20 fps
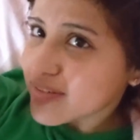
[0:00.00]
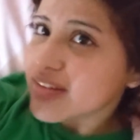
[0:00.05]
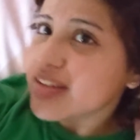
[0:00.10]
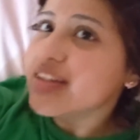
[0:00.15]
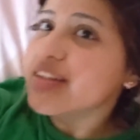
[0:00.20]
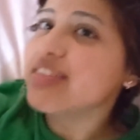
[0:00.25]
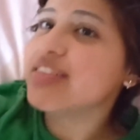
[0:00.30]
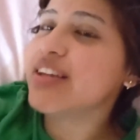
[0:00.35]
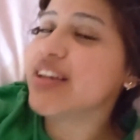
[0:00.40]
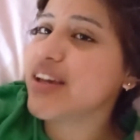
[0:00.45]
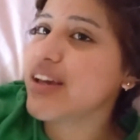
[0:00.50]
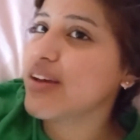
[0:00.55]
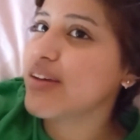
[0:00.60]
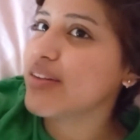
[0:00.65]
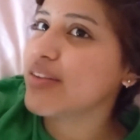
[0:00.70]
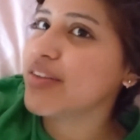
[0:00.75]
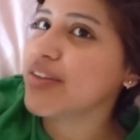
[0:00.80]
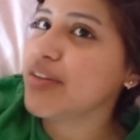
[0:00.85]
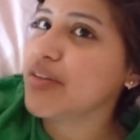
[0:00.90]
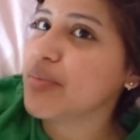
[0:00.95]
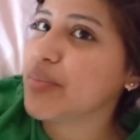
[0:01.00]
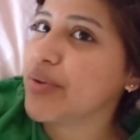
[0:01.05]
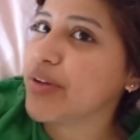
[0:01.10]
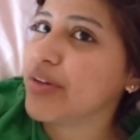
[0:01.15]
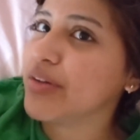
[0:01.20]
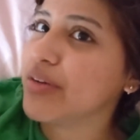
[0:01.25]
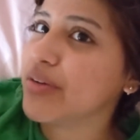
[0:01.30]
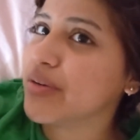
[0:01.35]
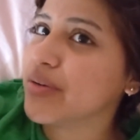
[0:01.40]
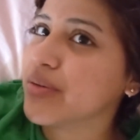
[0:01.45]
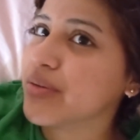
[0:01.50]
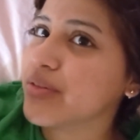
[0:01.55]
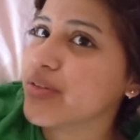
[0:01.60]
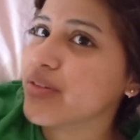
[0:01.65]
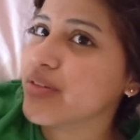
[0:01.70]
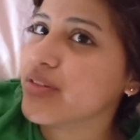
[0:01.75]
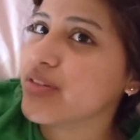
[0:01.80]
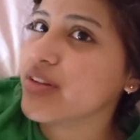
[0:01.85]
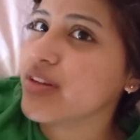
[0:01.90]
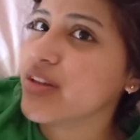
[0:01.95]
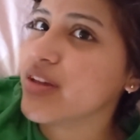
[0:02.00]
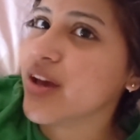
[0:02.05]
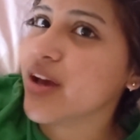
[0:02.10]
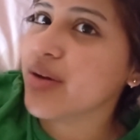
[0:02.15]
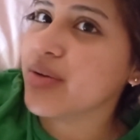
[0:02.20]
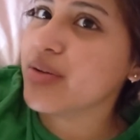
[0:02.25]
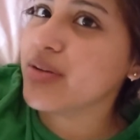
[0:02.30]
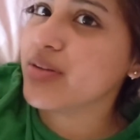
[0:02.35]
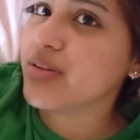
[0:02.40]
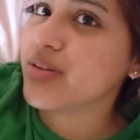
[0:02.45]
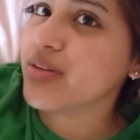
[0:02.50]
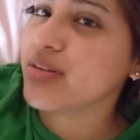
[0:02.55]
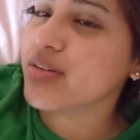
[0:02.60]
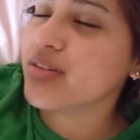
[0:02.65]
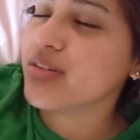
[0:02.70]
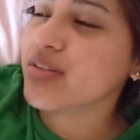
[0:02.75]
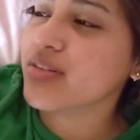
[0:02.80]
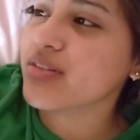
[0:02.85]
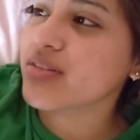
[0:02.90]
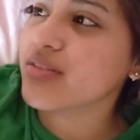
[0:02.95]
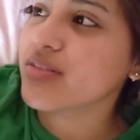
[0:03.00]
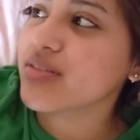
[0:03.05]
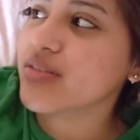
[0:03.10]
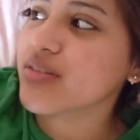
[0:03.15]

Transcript: I'm gonna take out these pin curls and see how it looks.